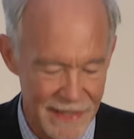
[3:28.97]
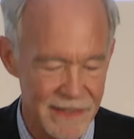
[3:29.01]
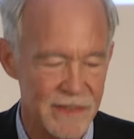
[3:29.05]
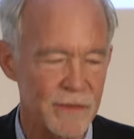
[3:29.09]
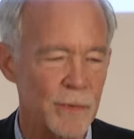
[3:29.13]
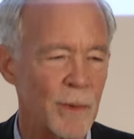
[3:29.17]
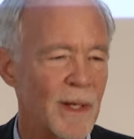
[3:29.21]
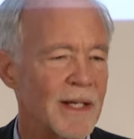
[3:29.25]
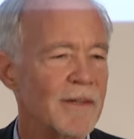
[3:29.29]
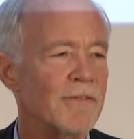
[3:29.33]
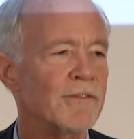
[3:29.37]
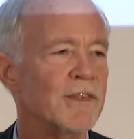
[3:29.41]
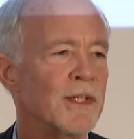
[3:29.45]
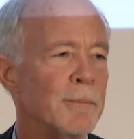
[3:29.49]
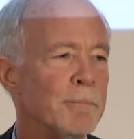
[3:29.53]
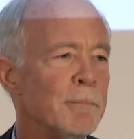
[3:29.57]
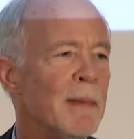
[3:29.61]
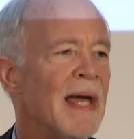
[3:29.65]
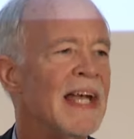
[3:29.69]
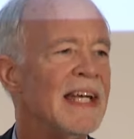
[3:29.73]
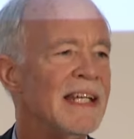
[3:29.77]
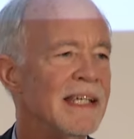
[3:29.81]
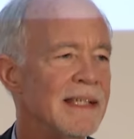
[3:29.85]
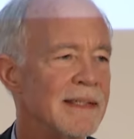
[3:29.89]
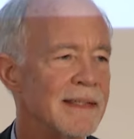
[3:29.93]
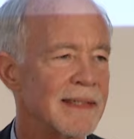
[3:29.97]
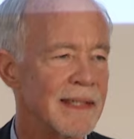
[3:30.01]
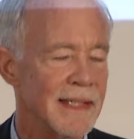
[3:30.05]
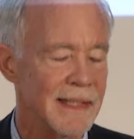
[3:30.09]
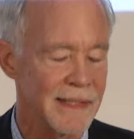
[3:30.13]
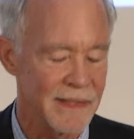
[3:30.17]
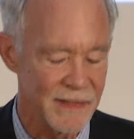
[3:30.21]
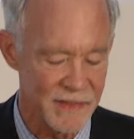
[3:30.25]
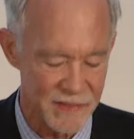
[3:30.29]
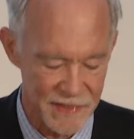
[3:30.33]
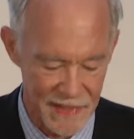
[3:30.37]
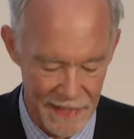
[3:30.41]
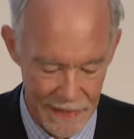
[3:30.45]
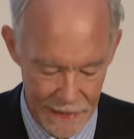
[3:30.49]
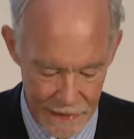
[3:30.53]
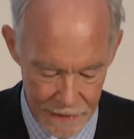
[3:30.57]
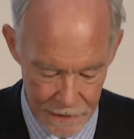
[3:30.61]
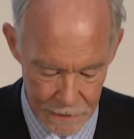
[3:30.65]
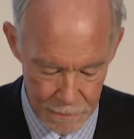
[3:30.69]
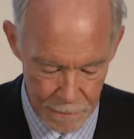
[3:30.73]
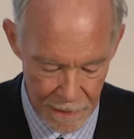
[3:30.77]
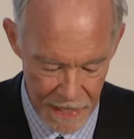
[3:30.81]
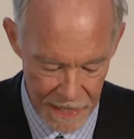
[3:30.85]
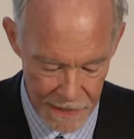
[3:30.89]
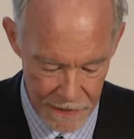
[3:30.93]
It's one of the many things I
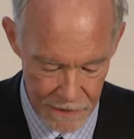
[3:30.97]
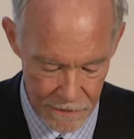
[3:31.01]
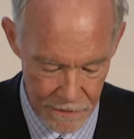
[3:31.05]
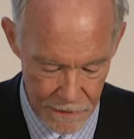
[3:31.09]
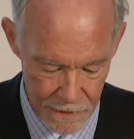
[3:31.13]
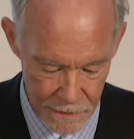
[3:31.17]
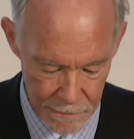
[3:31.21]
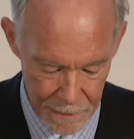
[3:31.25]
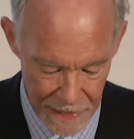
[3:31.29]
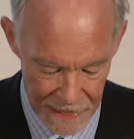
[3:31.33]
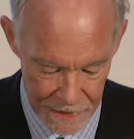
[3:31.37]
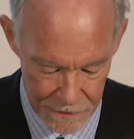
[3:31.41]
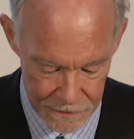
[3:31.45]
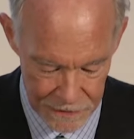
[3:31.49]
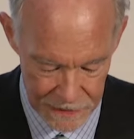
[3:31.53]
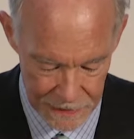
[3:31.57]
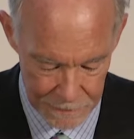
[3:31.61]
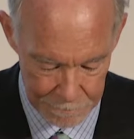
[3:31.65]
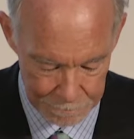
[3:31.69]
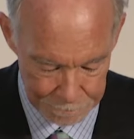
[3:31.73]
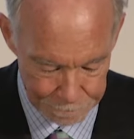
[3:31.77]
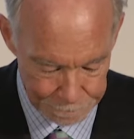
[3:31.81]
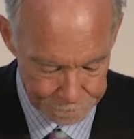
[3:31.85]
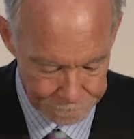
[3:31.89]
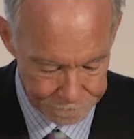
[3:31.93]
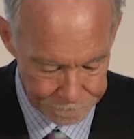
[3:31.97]
admire about him.